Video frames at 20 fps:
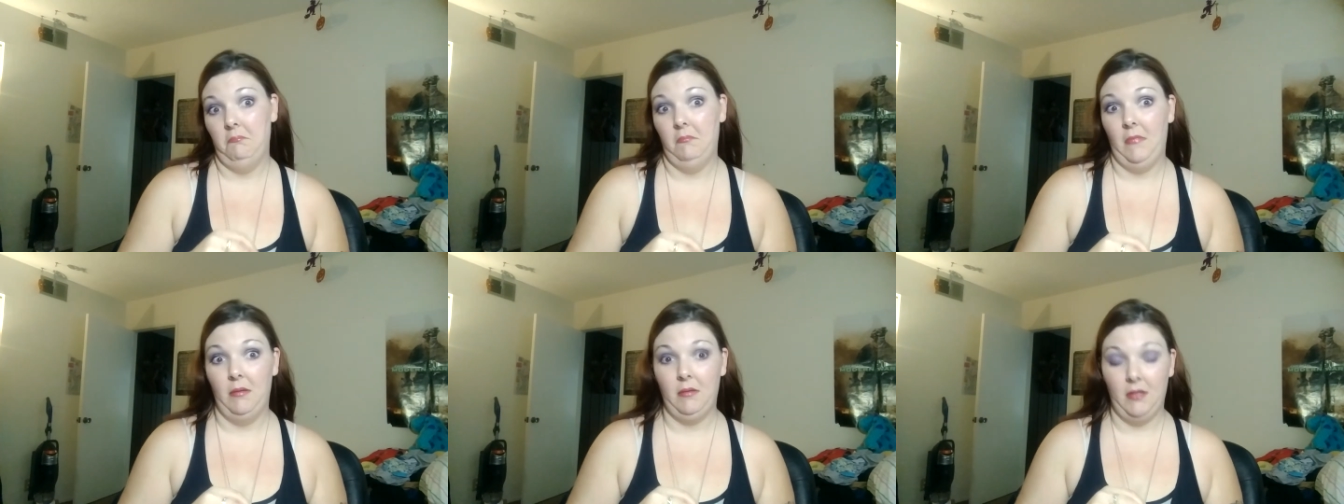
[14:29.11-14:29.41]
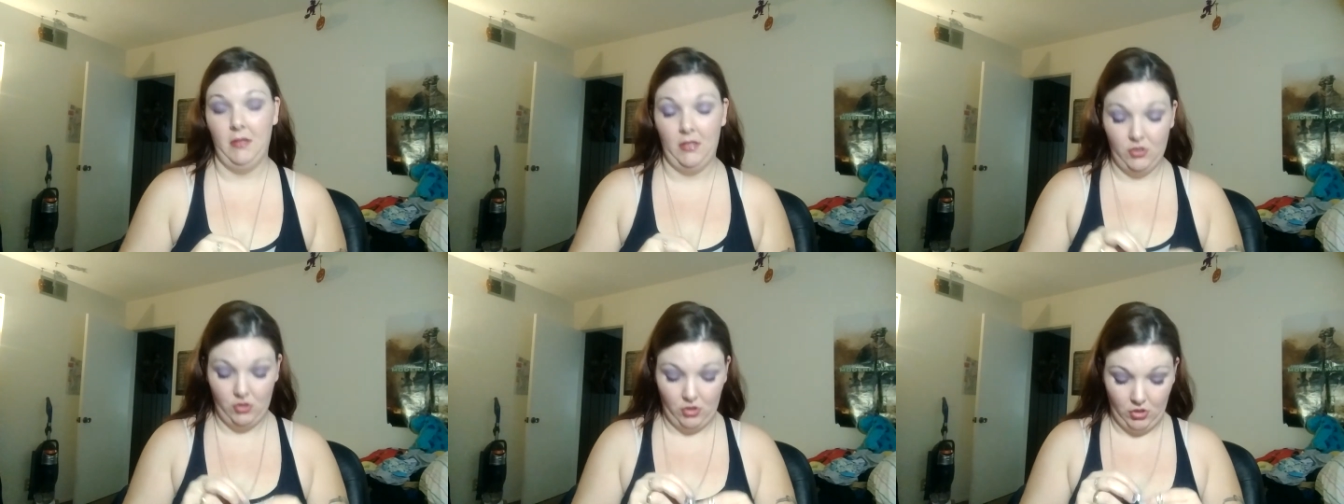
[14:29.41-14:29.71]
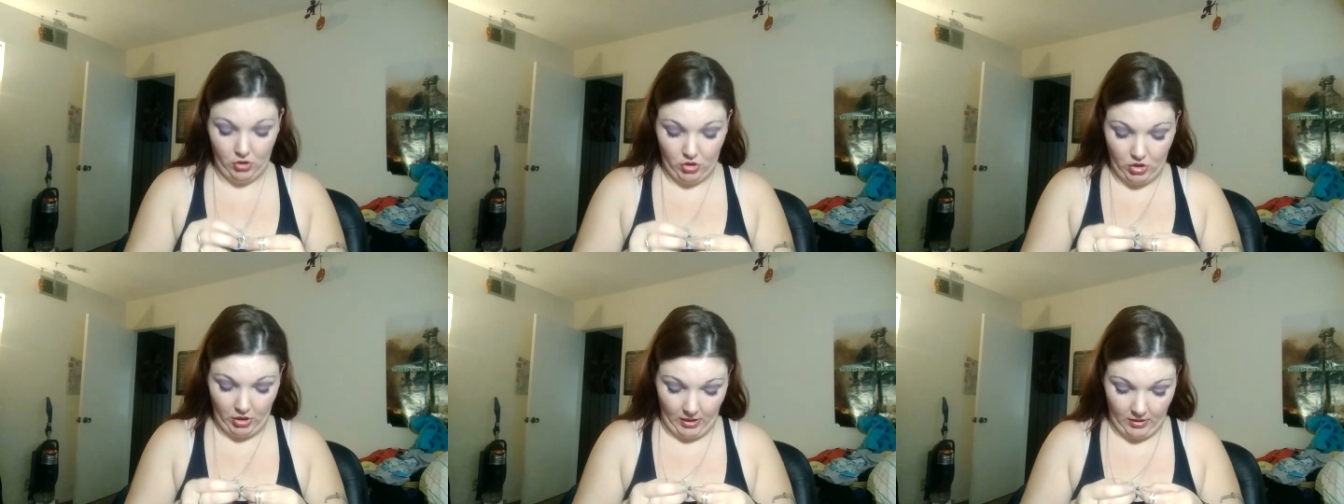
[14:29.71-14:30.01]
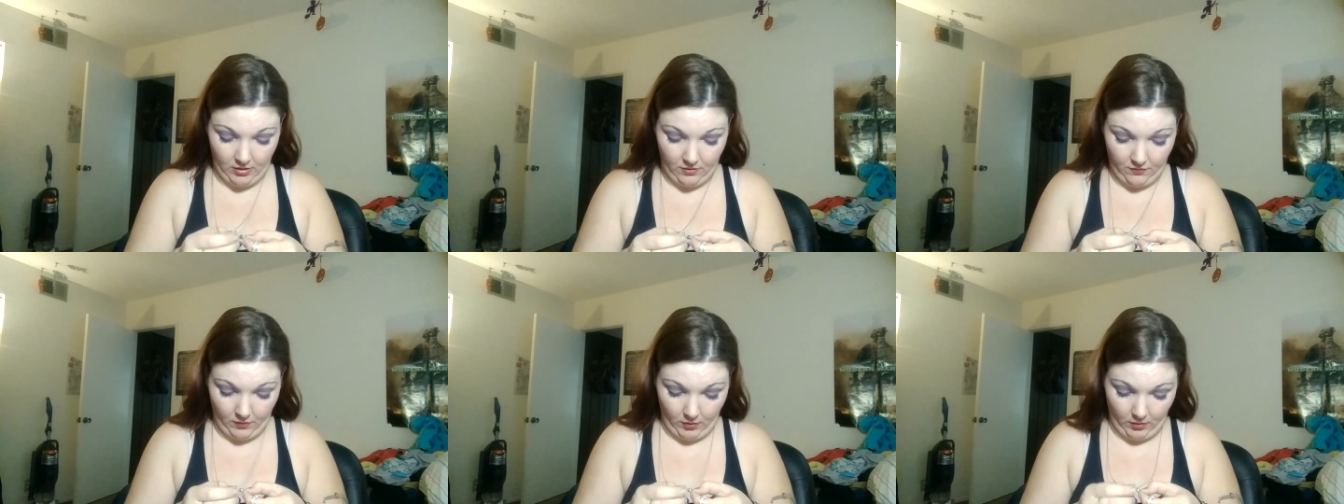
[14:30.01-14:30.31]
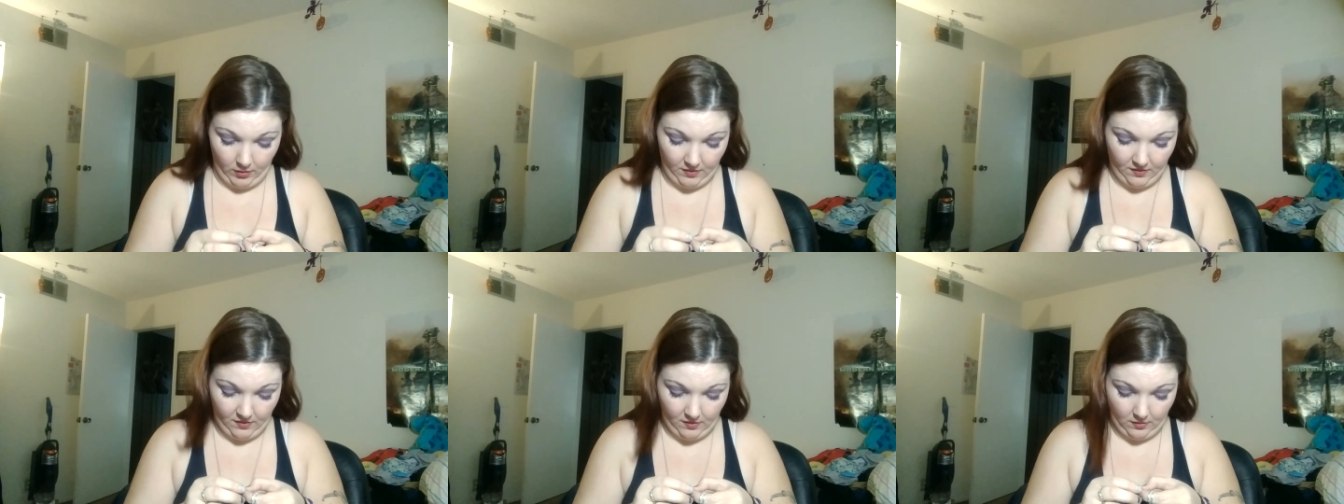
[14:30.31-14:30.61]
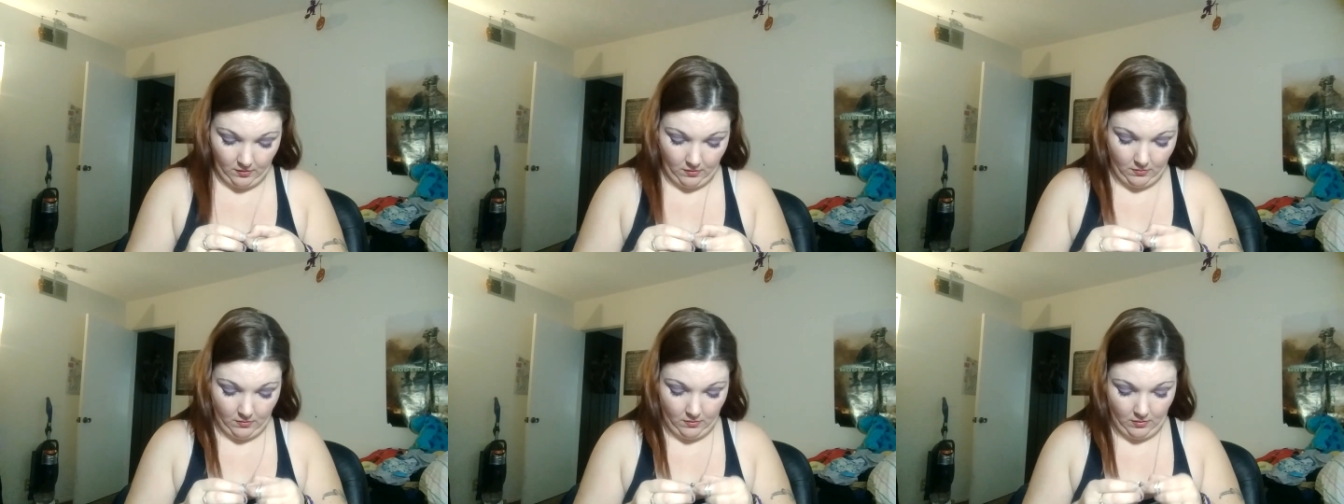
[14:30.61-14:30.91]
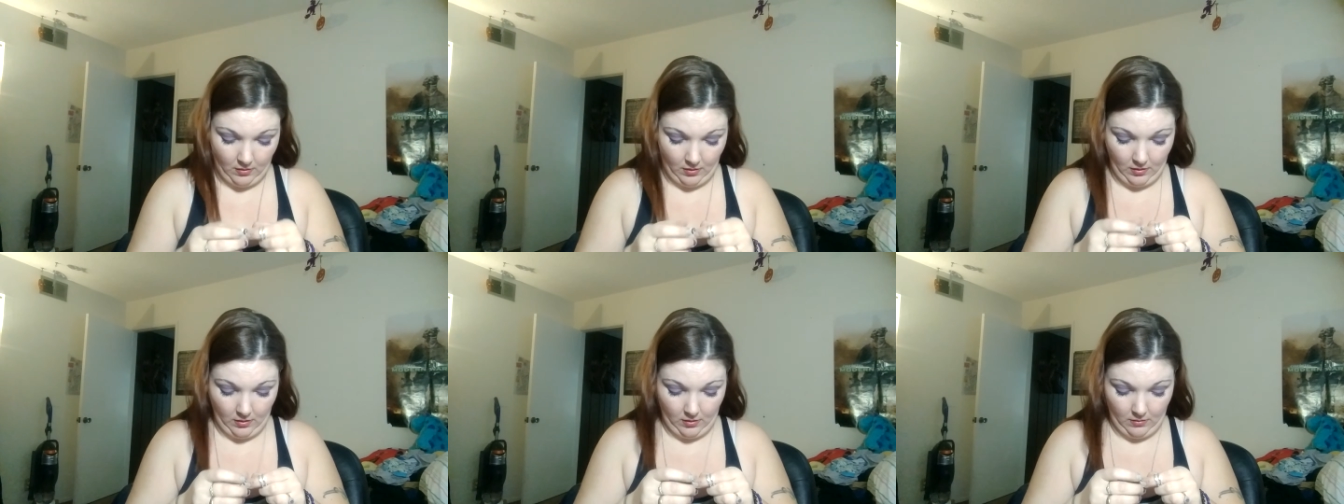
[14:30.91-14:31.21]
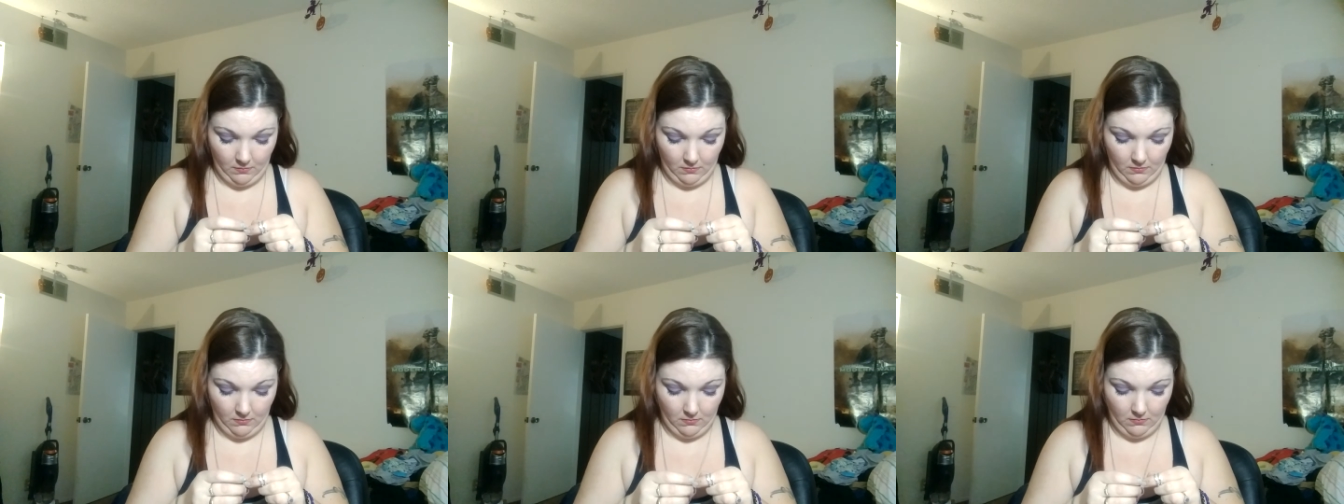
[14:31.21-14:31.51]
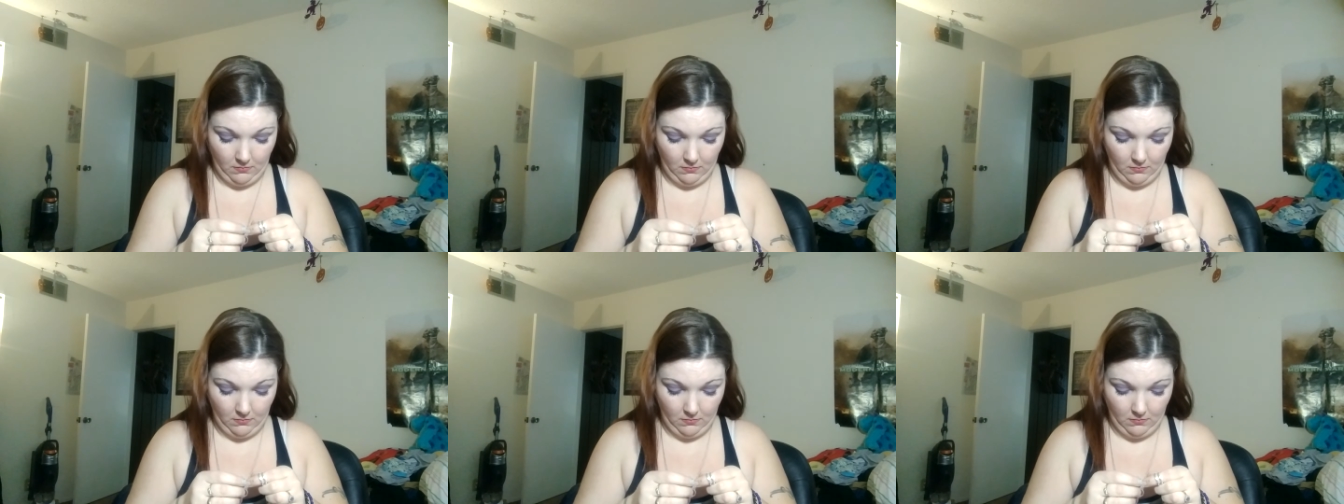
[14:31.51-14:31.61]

Maybe I should have checked first. Um,